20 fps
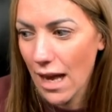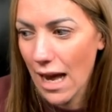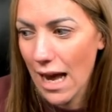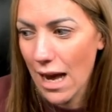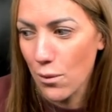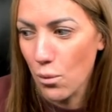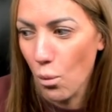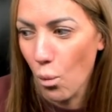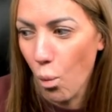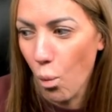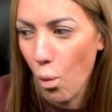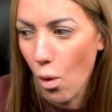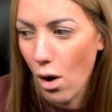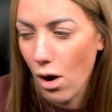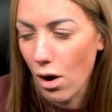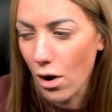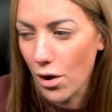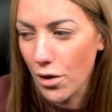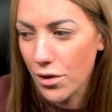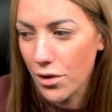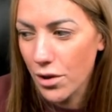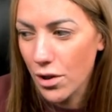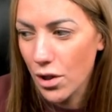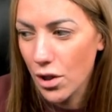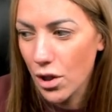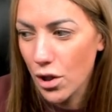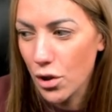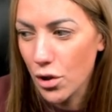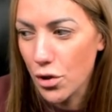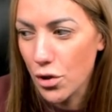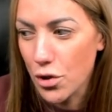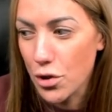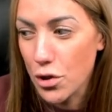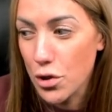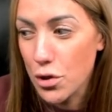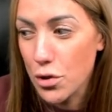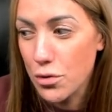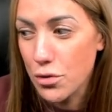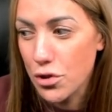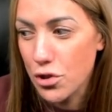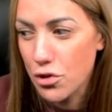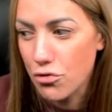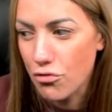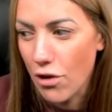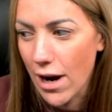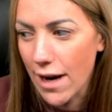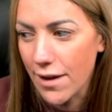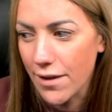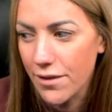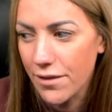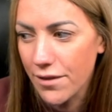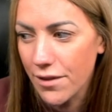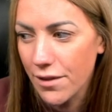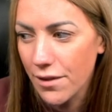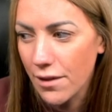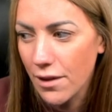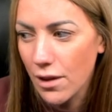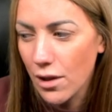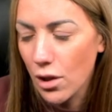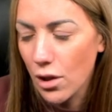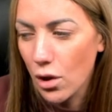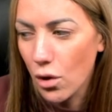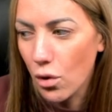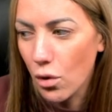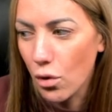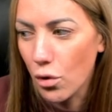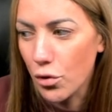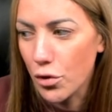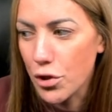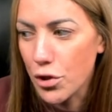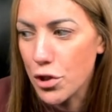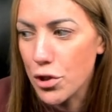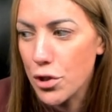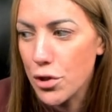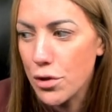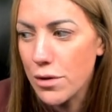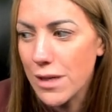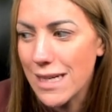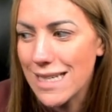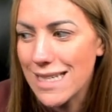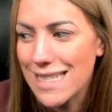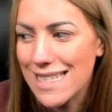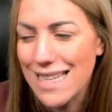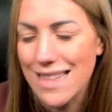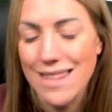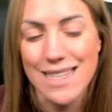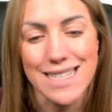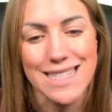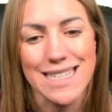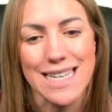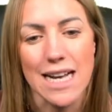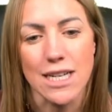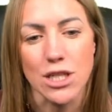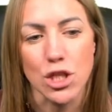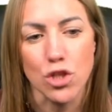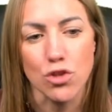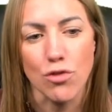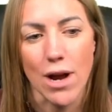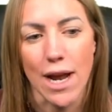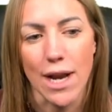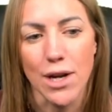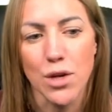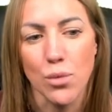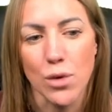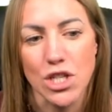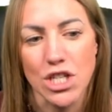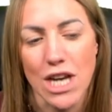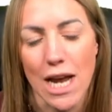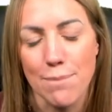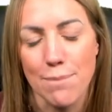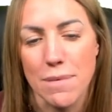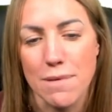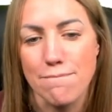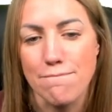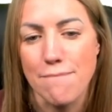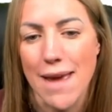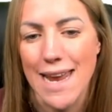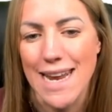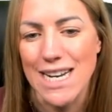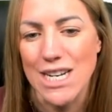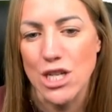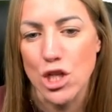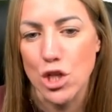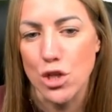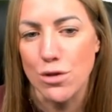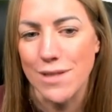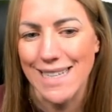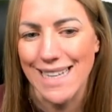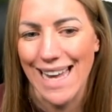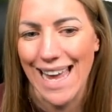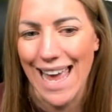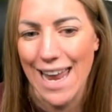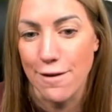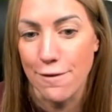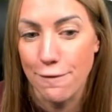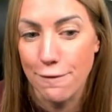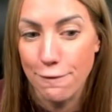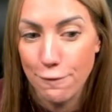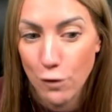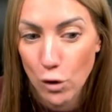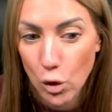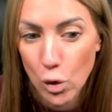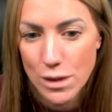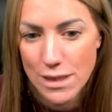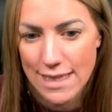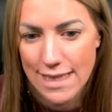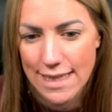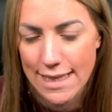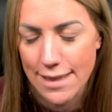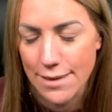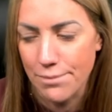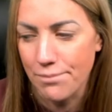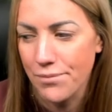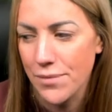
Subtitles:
and one new strand or newly synthesized strand, which had been made using N14.